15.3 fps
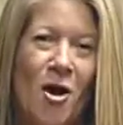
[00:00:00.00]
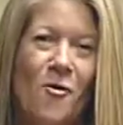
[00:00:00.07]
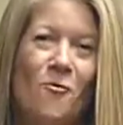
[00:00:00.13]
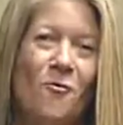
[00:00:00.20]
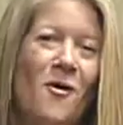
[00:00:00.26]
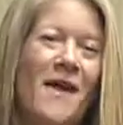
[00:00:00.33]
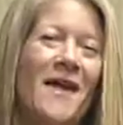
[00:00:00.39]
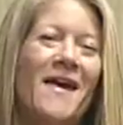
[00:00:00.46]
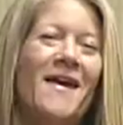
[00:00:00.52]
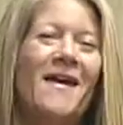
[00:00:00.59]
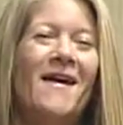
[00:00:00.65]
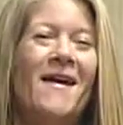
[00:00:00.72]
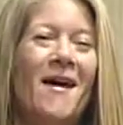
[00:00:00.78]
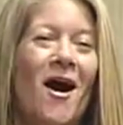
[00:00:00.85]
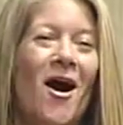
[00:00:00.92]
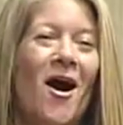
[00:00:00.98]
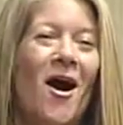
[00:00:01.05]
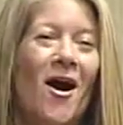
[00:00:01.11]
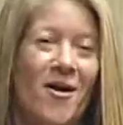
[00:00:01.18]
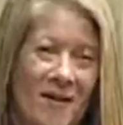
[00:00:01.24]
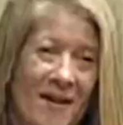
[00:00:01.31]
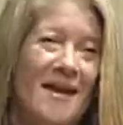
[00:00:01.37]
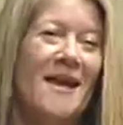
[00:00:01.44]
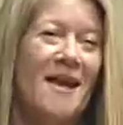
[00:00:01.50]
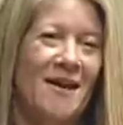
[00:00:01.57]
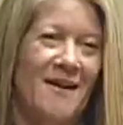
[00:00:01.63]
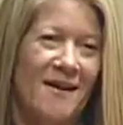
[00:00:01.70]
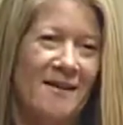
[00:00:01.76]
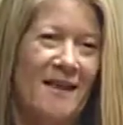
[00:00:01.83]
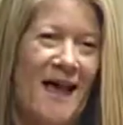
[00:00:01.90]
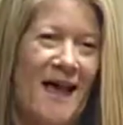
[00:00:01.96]
We are going to get you
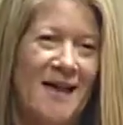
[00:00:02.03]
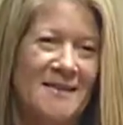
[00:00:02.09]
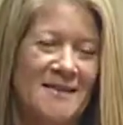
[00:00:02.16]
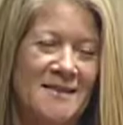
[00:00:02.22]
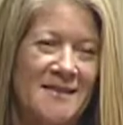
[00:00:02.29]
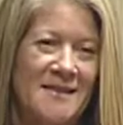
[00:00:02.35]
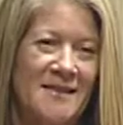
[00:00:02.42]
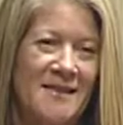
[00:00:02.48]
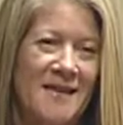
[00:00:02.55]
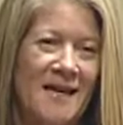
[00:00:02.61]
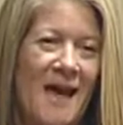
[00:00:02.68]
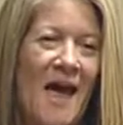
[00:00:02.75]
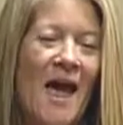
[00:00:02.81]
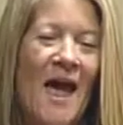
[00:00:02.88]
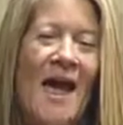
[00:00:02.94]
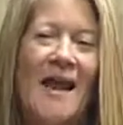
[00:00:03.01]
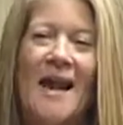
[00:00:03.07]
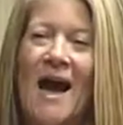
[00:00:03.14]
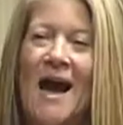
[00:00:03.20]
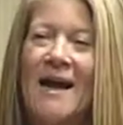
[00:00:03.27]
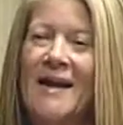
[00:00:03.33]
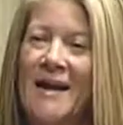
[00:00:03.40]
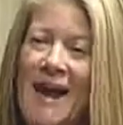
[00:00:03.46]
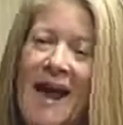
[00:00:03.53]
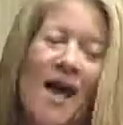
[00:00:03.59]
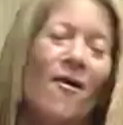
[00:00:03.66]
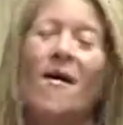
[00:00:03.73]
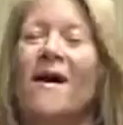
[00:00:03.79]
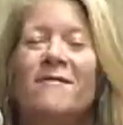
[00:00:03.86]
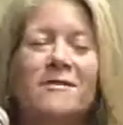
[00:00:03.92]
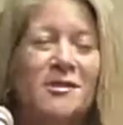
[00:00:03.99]
to class. And I now
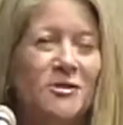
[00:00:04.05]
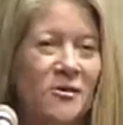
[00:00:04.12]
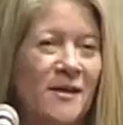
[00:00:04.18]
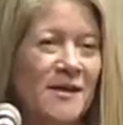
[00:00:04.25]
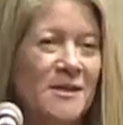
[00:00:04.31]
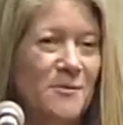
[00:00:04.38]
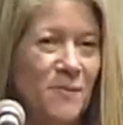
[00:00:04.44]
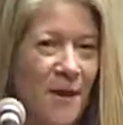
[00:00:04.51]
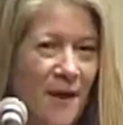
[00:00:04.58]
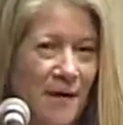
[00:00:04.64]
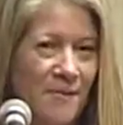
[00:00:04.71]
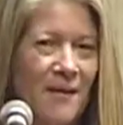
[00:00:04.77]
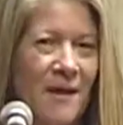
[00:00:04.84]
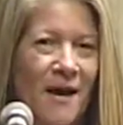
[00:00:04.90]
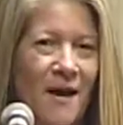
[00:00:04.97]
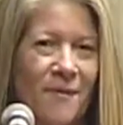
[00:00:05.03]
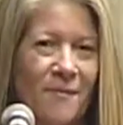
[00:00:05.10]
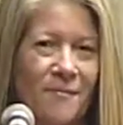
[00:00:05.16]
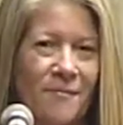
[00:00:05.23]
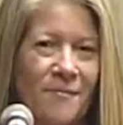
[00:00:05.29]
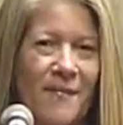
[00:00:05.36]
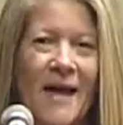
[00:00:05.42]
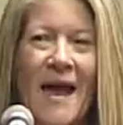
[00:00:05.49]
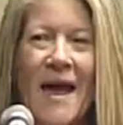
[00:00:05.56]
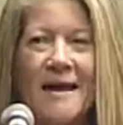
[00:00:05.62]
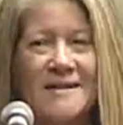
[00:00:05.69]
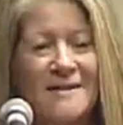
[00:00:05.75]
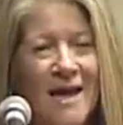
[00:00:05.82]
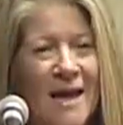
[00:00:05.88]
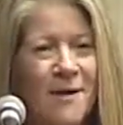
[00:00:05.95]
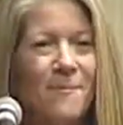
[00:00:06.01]
have students pick me up and
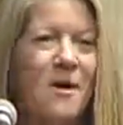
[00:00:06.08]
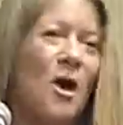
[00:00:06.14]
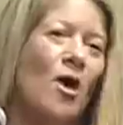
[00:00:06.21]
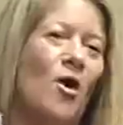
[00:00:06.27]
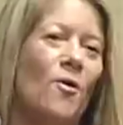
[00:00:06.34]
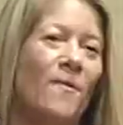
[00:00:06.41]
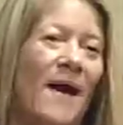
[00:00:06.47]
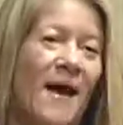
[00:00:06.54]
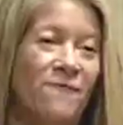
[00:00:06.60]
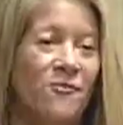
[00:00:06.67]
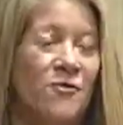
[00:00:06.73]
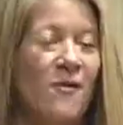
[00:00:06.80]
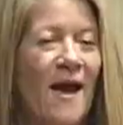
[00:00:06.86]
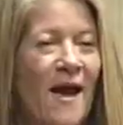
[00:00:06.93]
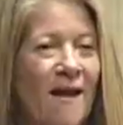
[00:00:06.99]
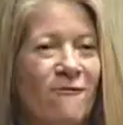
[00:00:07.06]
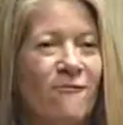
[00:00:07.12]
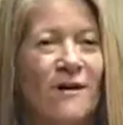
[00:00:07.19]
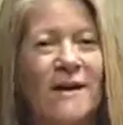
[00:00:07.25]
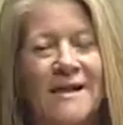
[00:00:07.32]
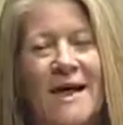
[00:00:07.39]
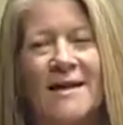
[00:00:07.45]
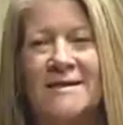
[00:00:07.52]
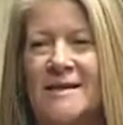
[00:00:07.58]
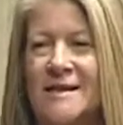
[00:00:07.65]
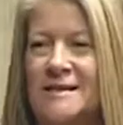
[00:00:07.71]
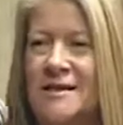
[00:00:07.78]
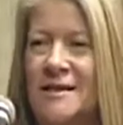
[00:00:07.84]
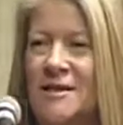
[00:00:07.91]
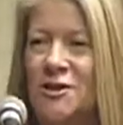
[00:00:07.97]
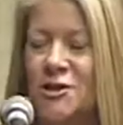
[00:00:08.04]
take me home after every class I
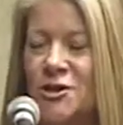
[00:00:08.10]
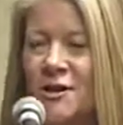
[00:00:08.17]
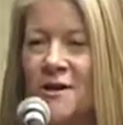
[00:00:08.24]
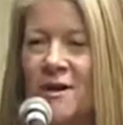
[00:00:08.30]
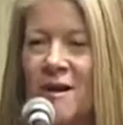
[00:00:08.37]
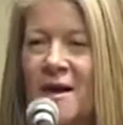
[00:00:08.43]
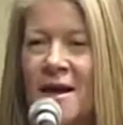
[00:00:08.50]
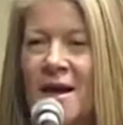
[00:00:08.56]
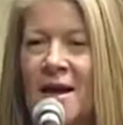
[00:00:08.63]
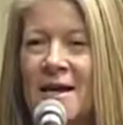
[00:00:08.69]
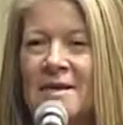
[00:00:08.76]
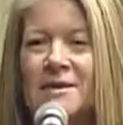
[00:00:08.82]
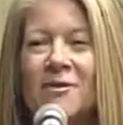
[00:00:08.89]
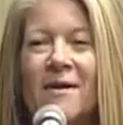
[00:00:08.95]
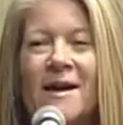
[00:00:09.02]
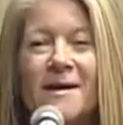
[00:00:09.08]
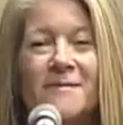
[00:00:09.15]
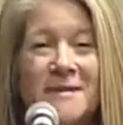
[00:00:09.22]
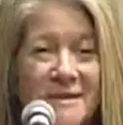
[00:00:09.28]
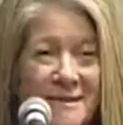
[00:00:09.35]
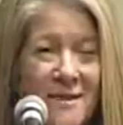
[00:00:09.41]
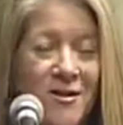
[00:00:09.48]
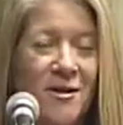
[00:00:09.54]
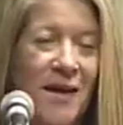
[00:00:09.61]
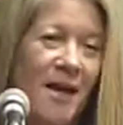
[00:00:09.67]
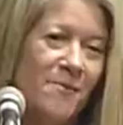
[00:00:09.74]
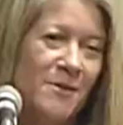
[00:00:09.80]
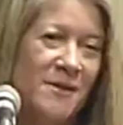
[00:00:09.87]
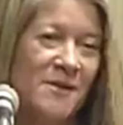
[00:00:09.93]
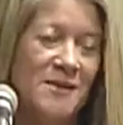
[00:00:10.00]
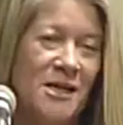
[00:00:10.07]
teach. So I am still
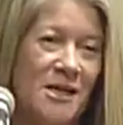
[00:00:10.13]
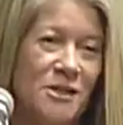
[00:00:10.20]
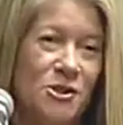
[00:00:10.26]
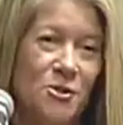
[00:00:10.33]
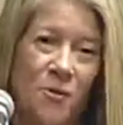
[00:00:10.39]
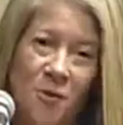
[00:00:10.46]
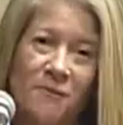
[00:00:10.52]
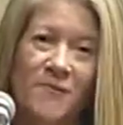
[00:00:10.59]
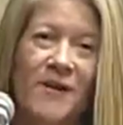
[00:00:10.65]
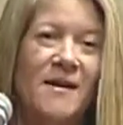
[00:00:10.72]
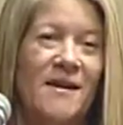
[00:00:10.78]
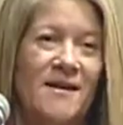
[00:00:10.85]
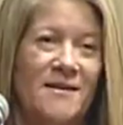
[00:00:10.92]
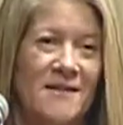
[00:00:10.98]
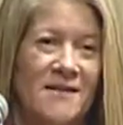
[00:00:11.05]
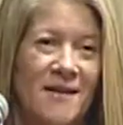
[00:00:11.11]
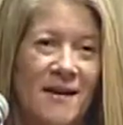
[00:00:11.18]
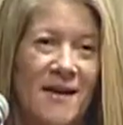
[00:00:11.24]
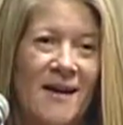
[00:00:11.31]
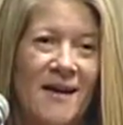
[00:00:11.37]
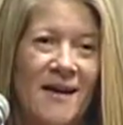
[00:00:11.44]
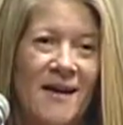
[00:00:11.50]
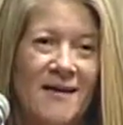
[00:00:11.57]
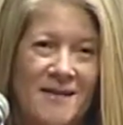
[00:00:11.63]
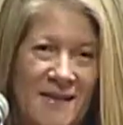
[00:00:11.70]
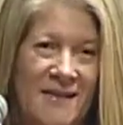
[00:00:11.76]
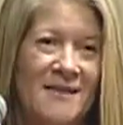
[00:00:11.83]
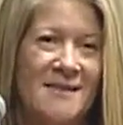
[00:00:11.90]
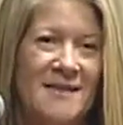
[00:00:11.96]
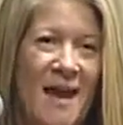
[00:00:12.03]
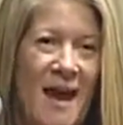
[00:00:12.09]
able to teach group fitness to
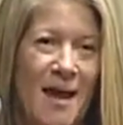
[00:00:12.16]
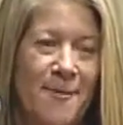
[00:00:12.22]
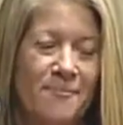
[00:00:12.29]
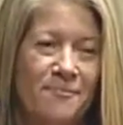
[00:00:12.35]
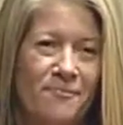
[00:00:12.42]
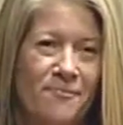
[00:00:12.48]
this day.